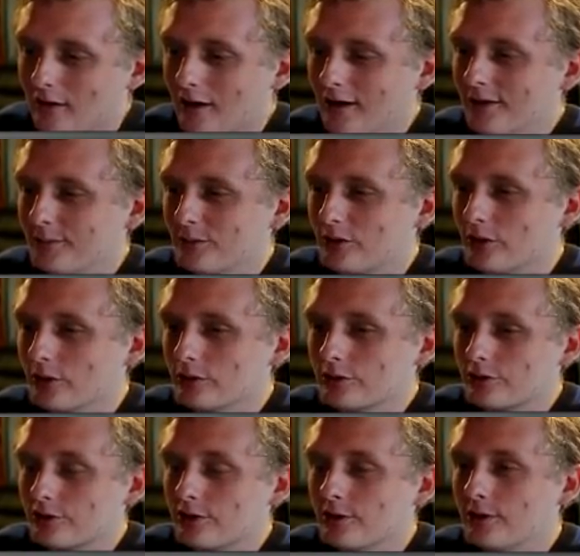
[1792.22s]
I am
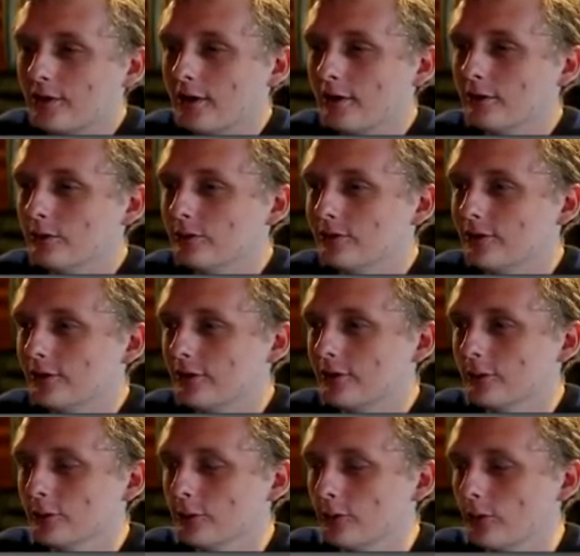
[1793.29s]
cursed at losing the
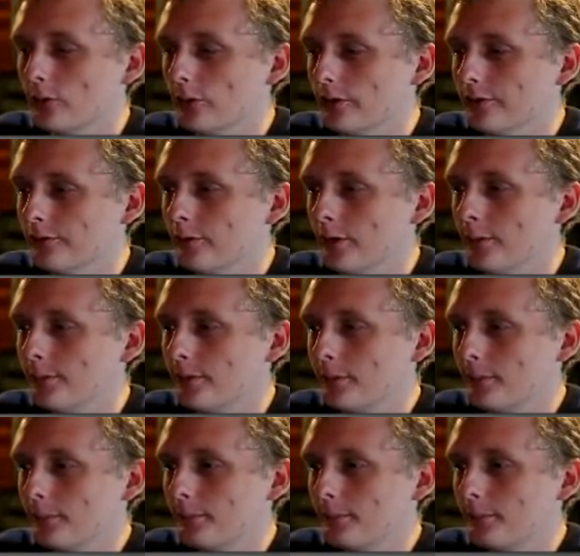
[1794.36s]
coin flip.